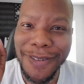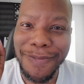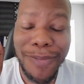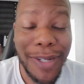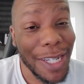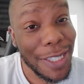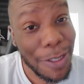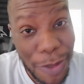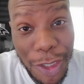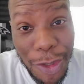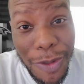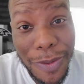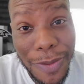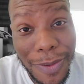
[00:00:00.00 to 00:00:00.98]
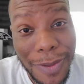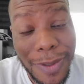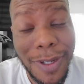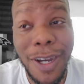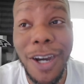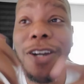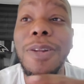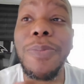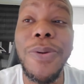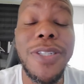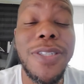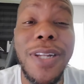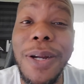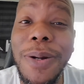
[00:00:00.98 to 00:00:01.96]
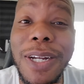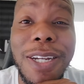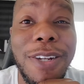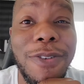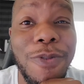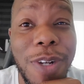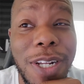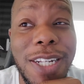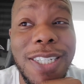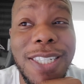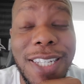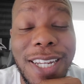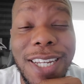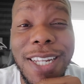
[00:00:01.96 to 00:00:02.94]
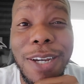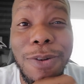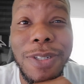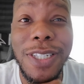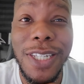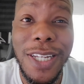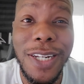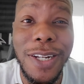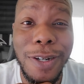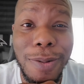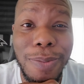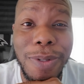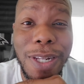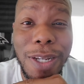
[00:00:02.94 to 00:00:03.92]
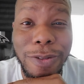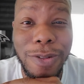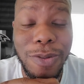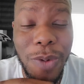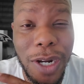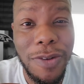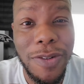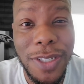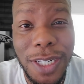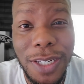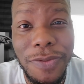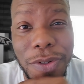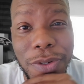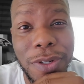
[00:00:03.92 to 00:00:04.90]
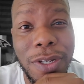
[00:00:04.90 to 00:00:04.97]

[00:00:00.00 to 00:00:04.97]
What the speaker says: Because it was true. Only person I can really say that was getting open, that was wide receiver,